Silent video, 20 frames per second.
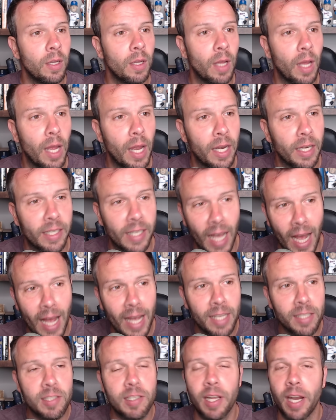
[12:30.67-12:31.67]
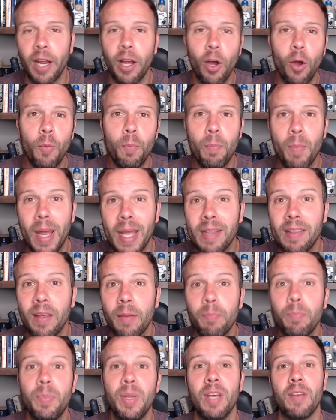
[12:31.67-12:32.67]
and guys that I hope make
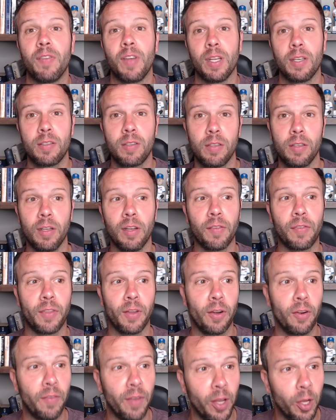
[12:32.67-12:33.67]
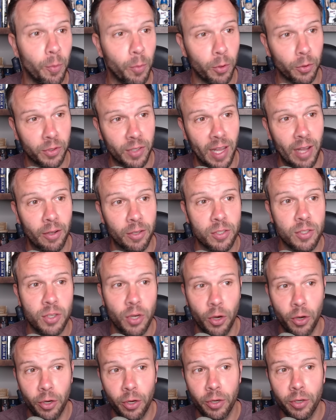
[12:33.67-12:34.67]
them pivot if they're available Dallas
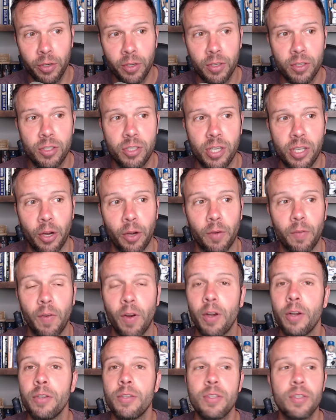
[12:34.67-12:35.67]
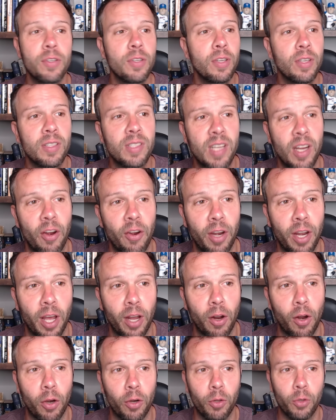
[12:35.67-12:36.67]
Turner, Jared Verse, Terrion
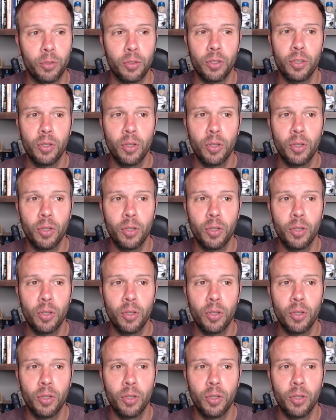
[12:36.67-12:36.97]
Arnold,